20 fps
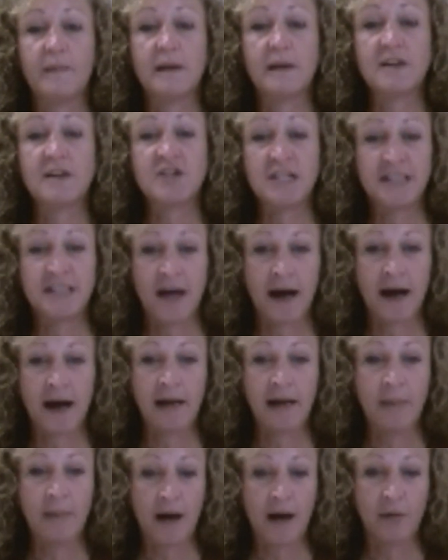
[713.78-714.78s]
She taught
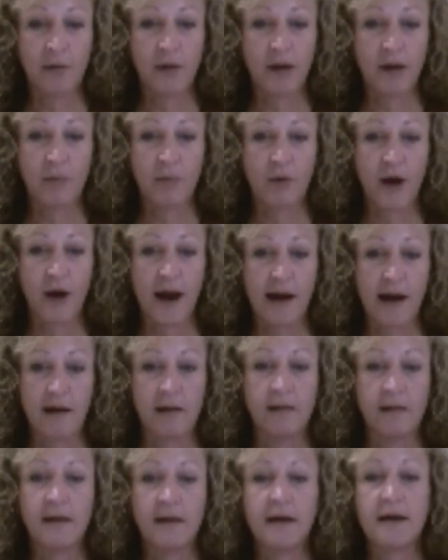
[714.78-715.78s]
him how to read
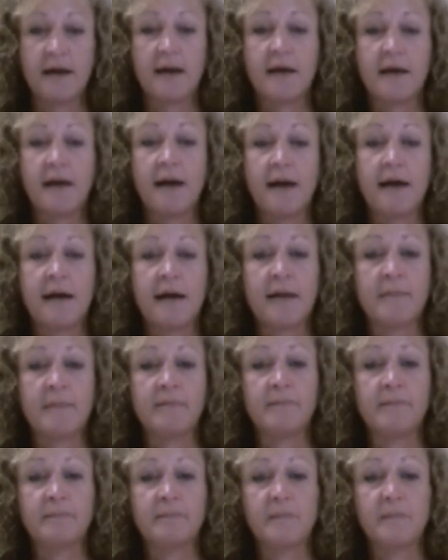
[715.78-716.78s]
Braille.
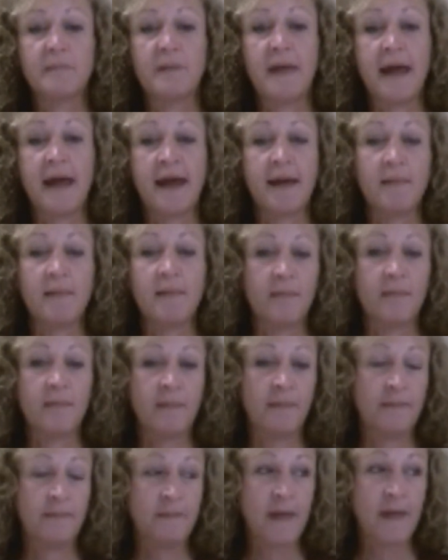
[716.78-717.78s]
They
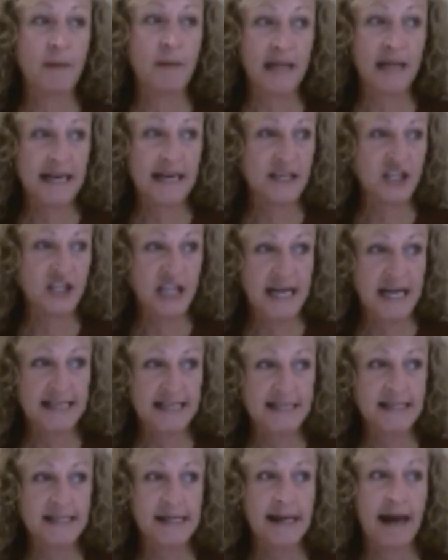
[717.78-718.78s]
played
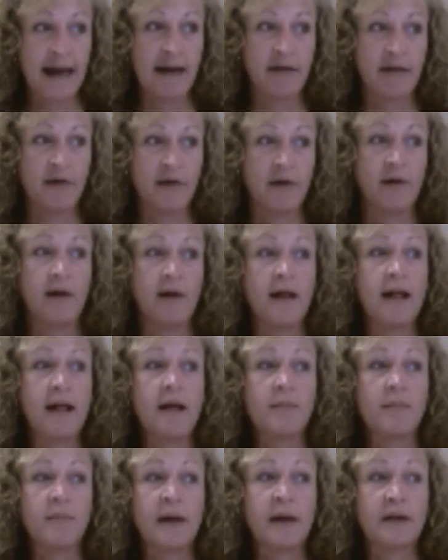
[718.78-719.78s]
chess together.
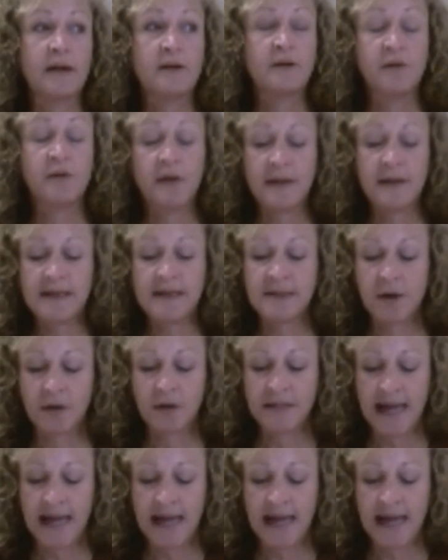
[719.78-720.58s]
But during this whole